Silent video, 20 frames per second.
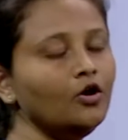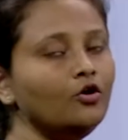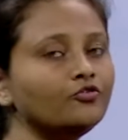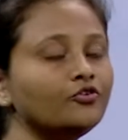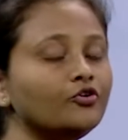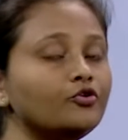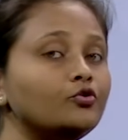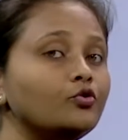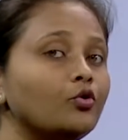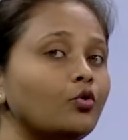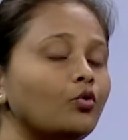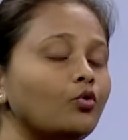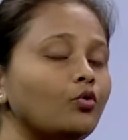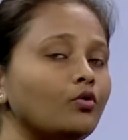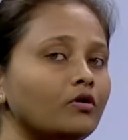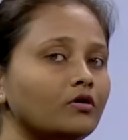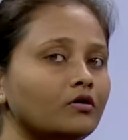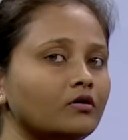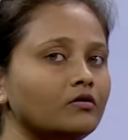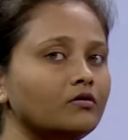So
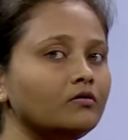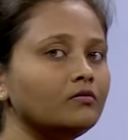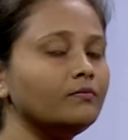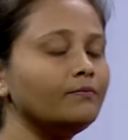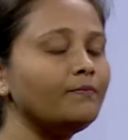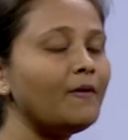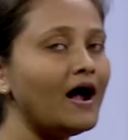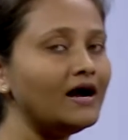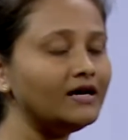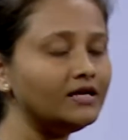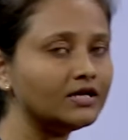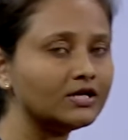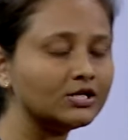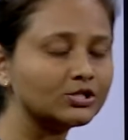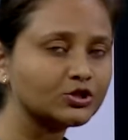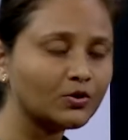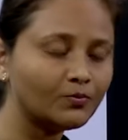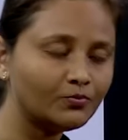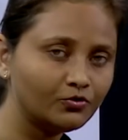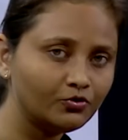do
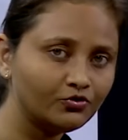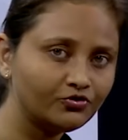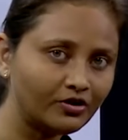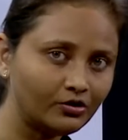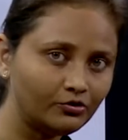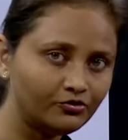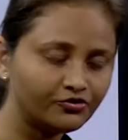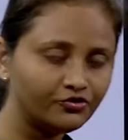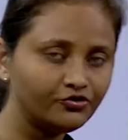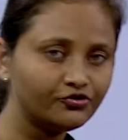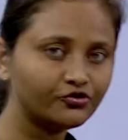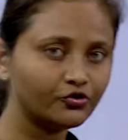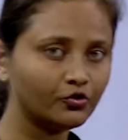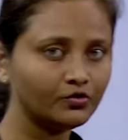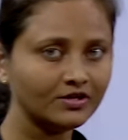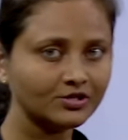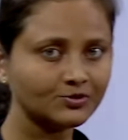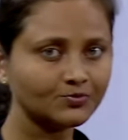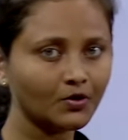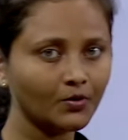particles of true solution show
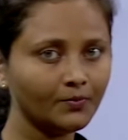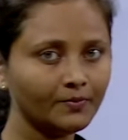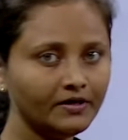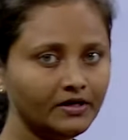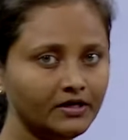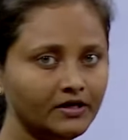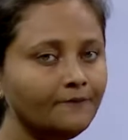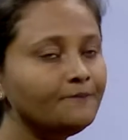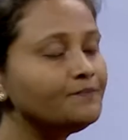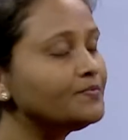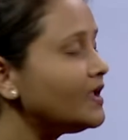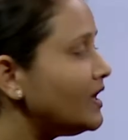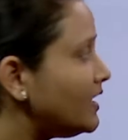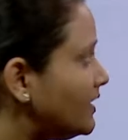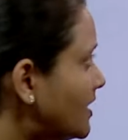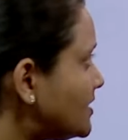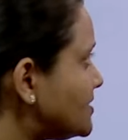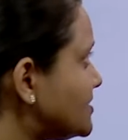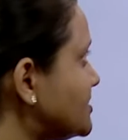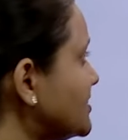this property?
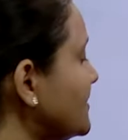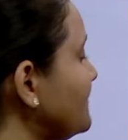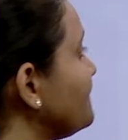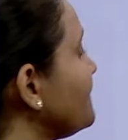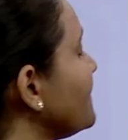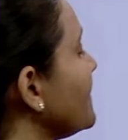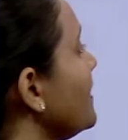Let's see.